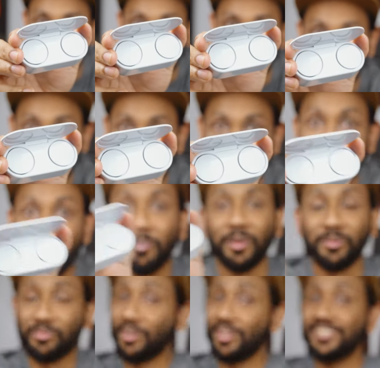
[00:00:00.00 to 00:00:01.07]
know.
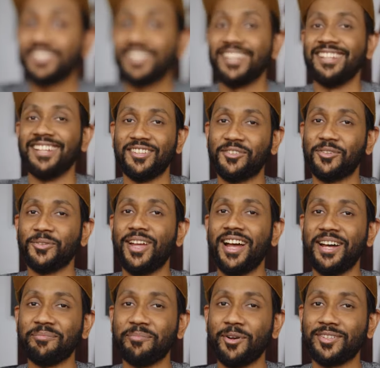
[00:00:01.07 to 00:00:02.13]
But first, let's do the
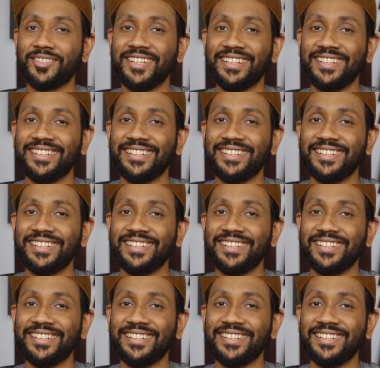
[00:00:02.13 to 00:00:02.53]
unboxing.